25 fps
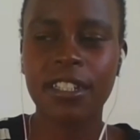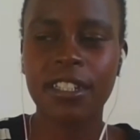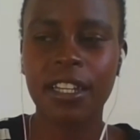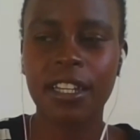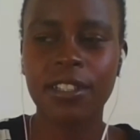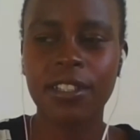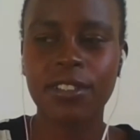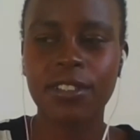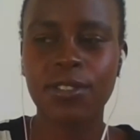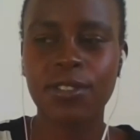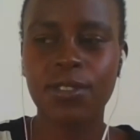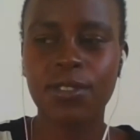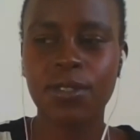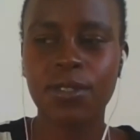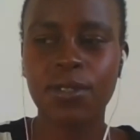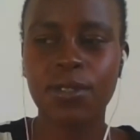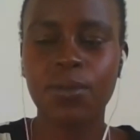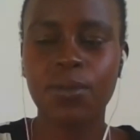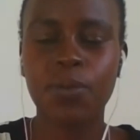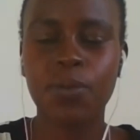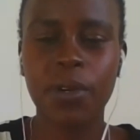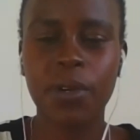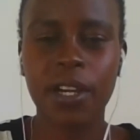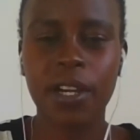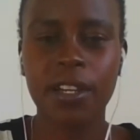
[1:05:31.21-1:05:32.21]
gets
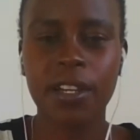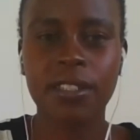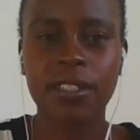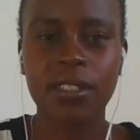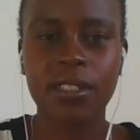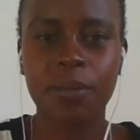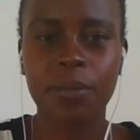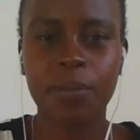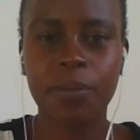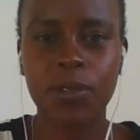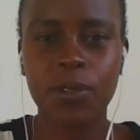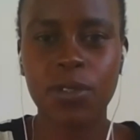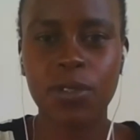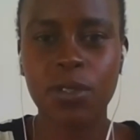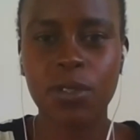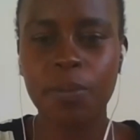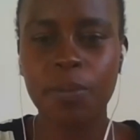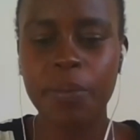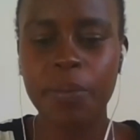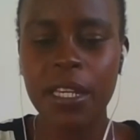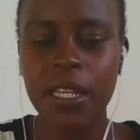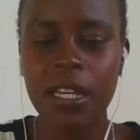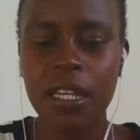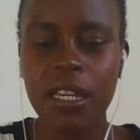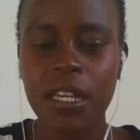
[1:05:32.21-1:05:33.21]
to where it's supposed to
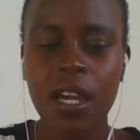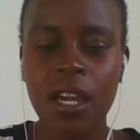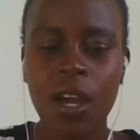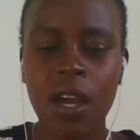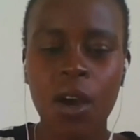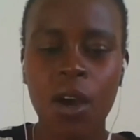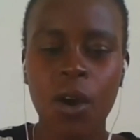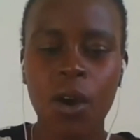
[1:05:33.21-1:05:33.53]
be,